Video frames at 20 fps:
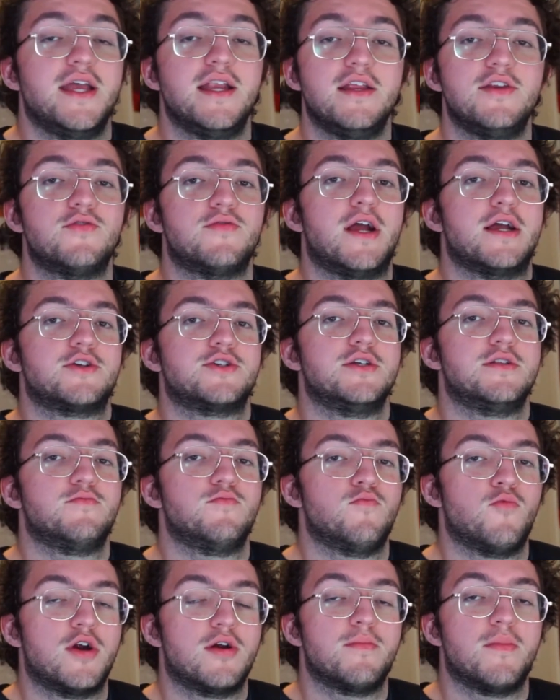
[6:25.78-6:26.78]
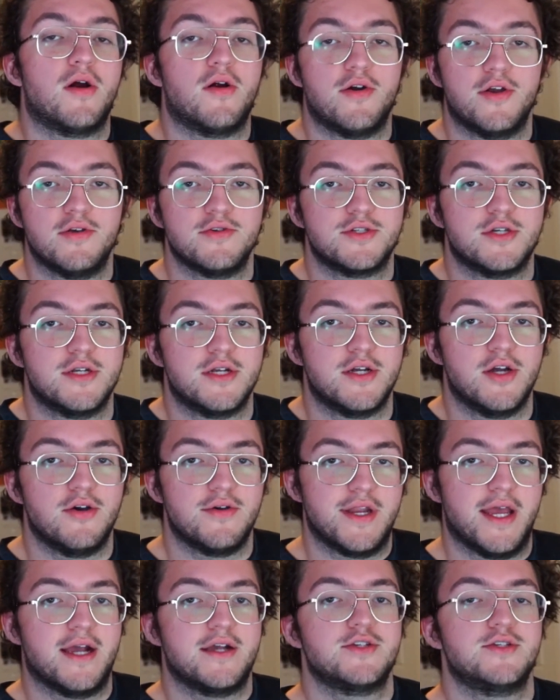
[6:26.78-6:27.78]
any direction where Mario's gonna go
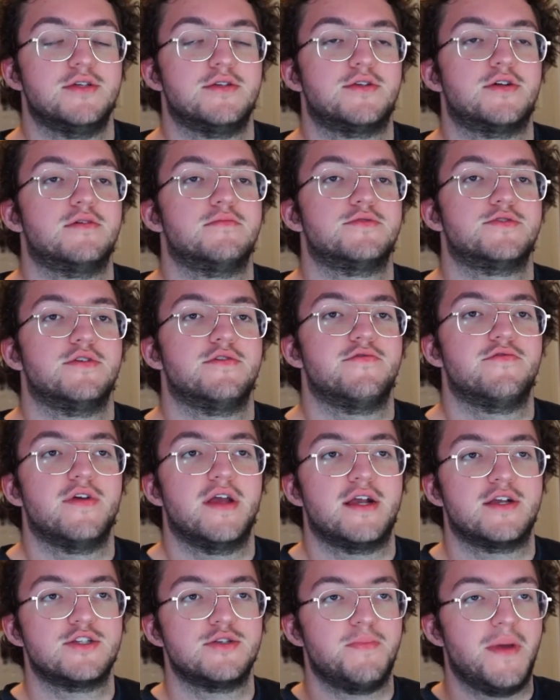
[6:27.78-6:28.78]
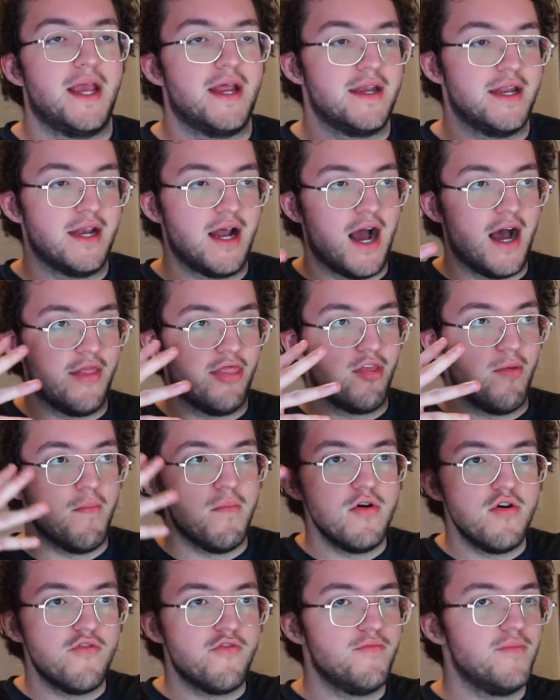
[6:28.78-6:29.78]
next in terms of expanding on the
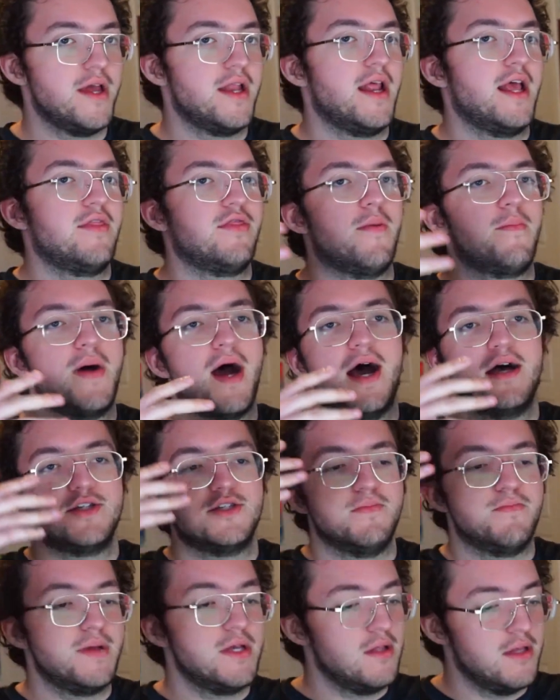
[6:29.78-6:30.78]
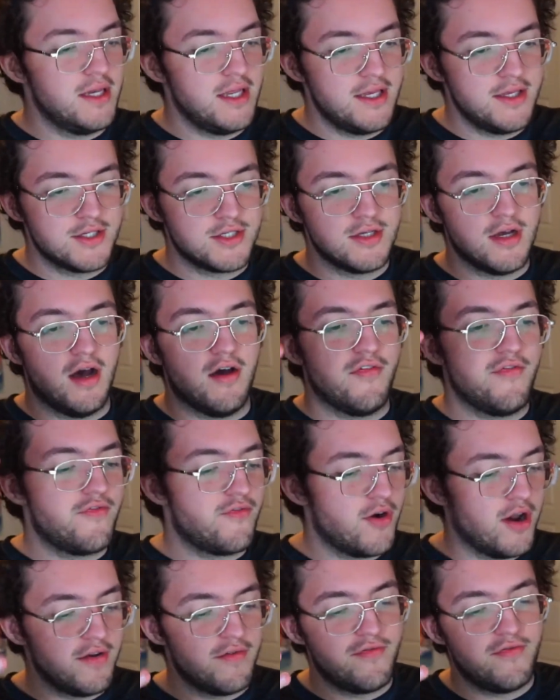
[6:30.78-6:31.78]
movement and the possibilities, a
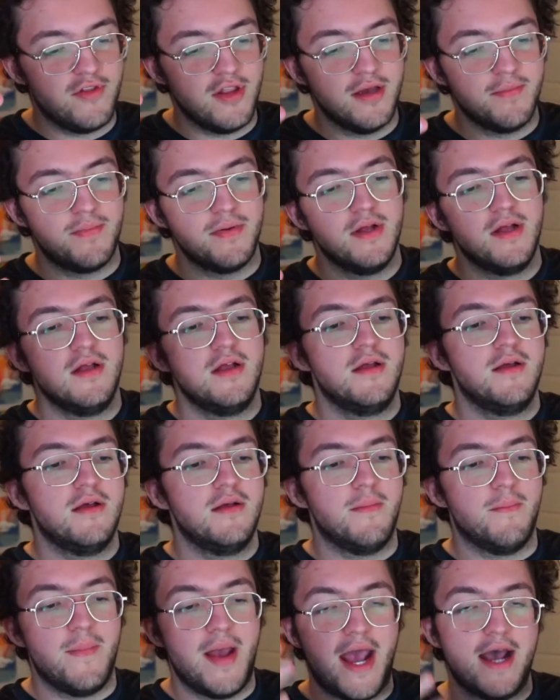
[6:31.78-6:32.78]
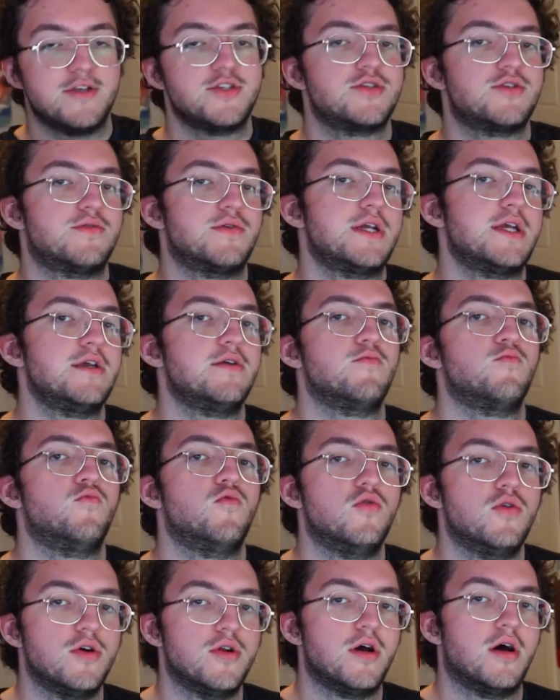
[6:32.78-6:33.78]
front flip mastery
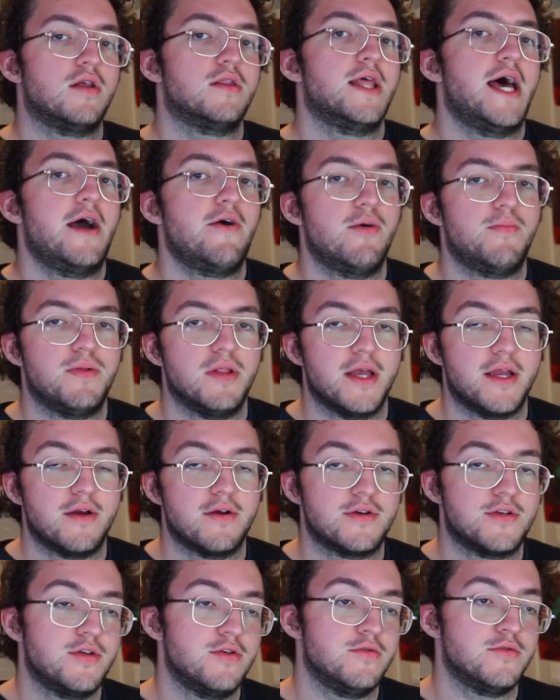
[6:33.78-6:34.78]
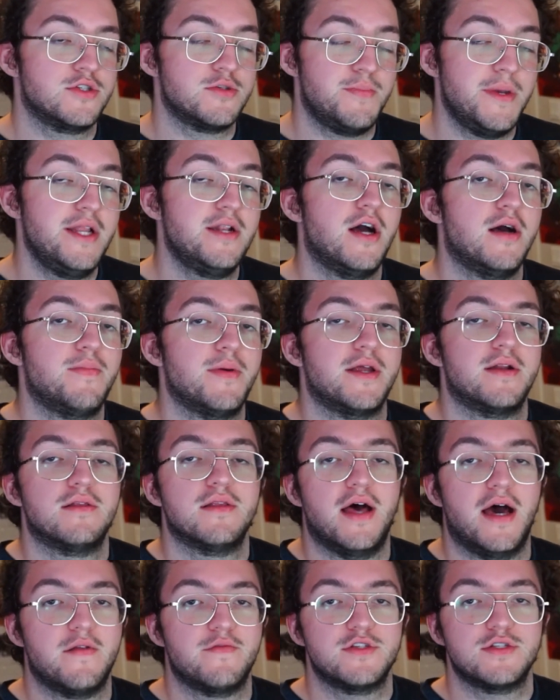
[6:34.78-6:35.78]
would allow a player to speed up in a
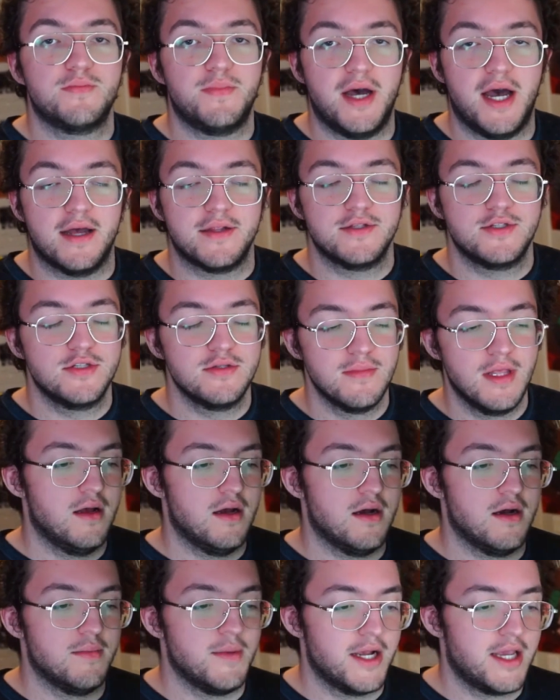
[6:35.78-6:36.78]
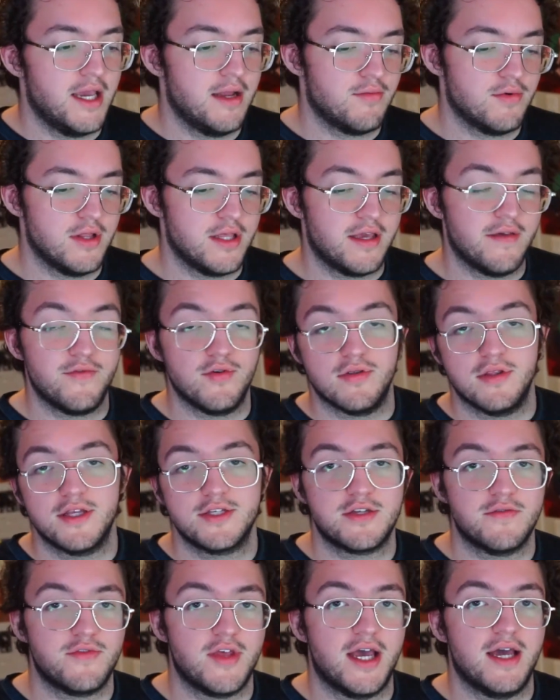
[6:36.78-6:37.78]
lot of spots. I can't really give you a
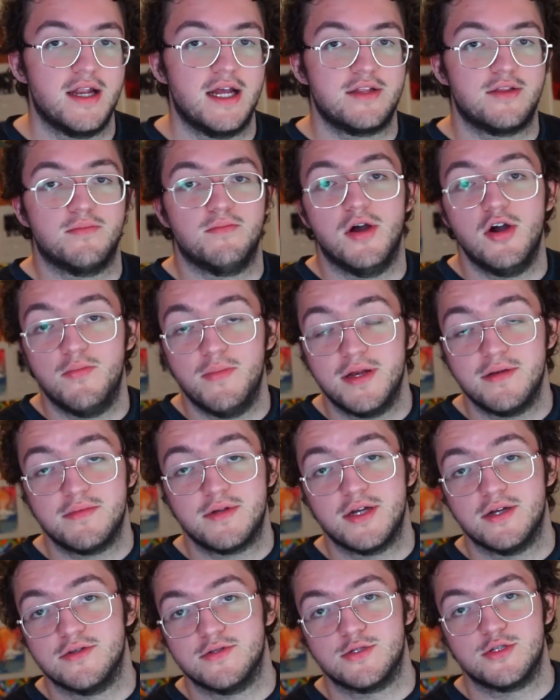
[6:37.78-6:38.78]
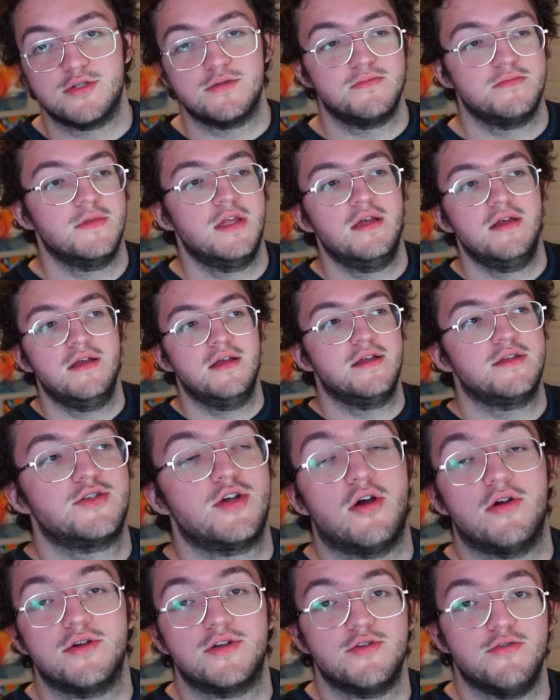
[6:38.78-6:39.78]
list of that at the moment because it's
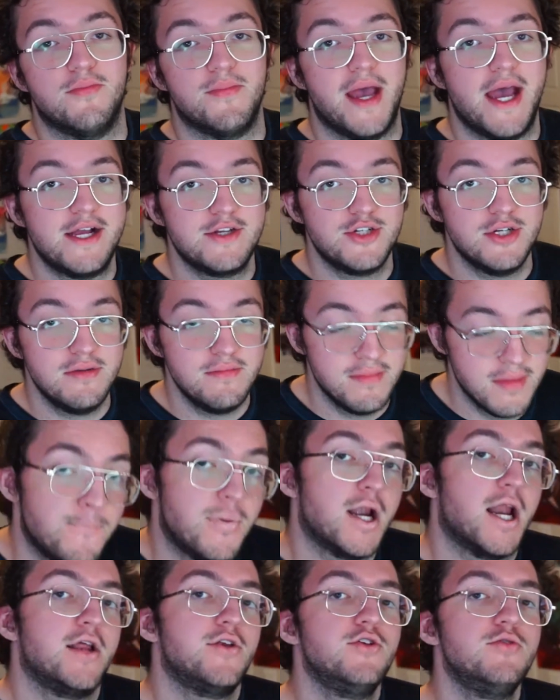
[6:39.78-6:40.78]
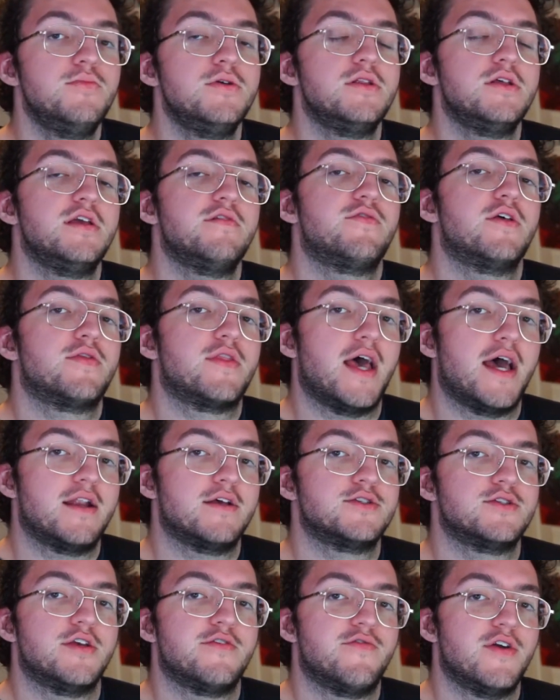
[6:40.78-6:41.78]
hard to imagine, but I do believe that that
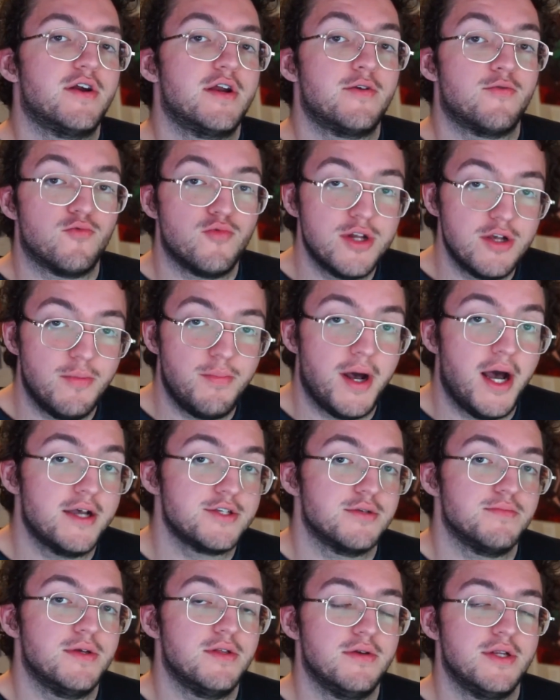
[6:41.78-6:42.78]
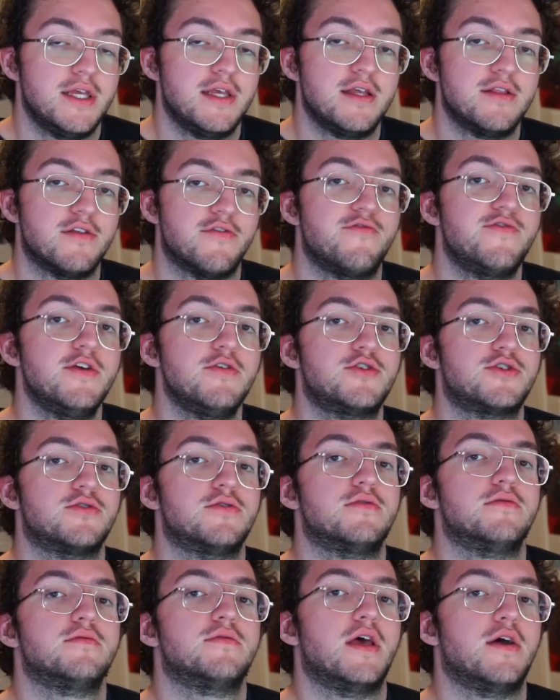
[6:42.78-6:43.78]
is a very real possibility in the
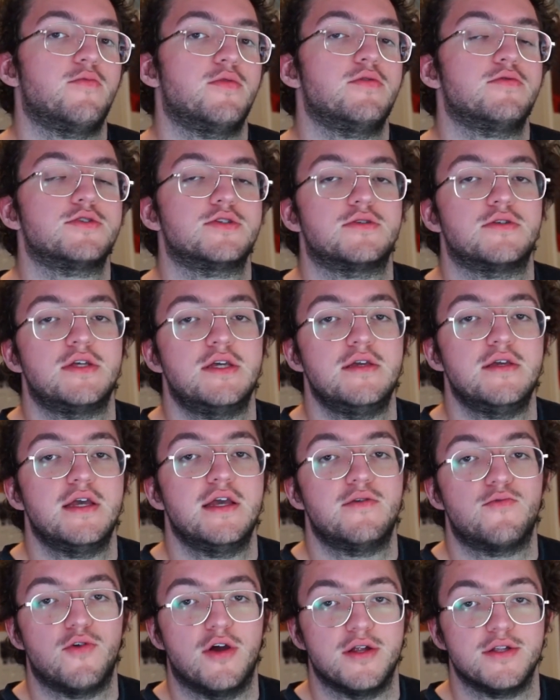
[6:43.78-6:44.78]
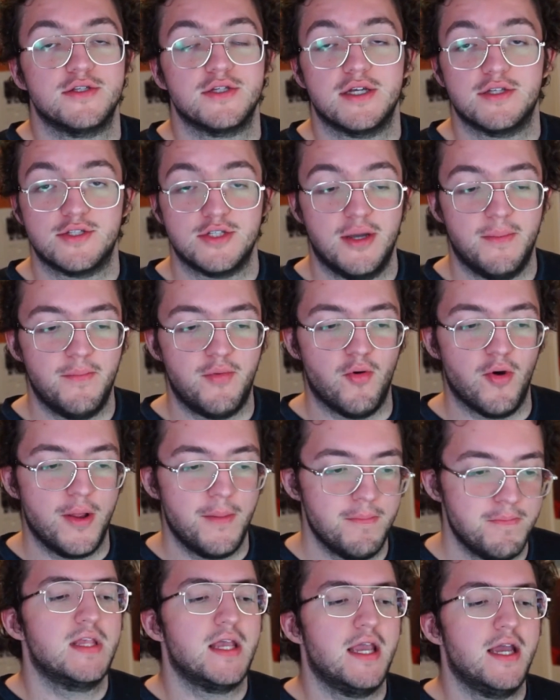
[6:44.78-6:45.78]
future that we will see in runs at some point.
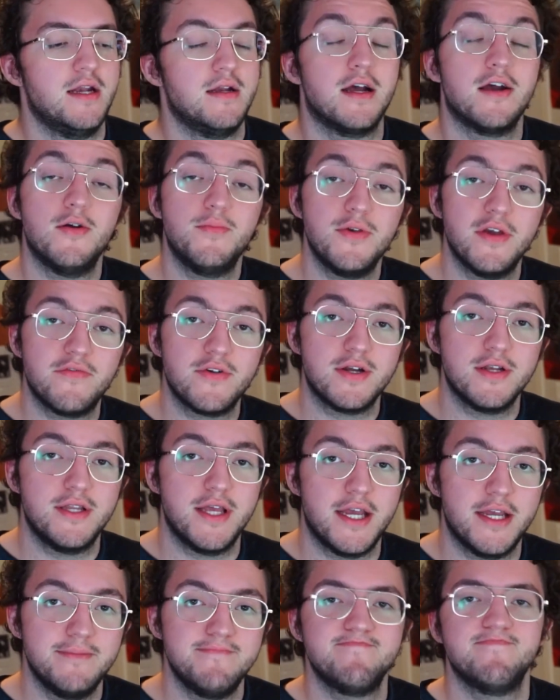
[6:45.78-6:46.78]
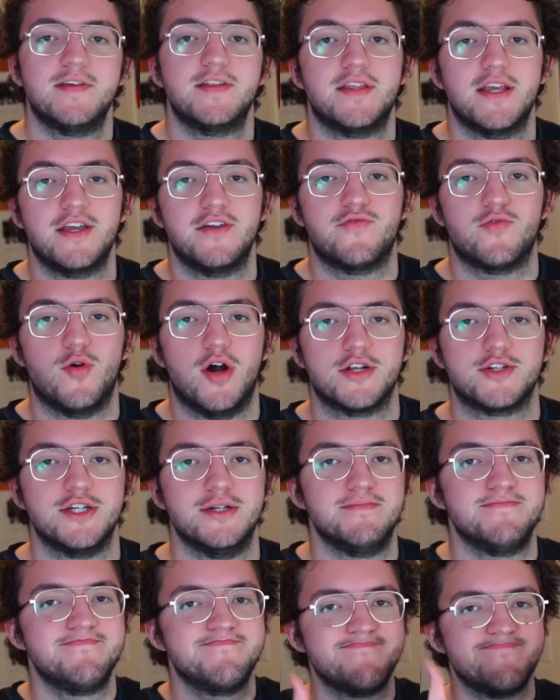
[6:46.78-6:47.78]
And I hope you have a good day, and thank you for watching.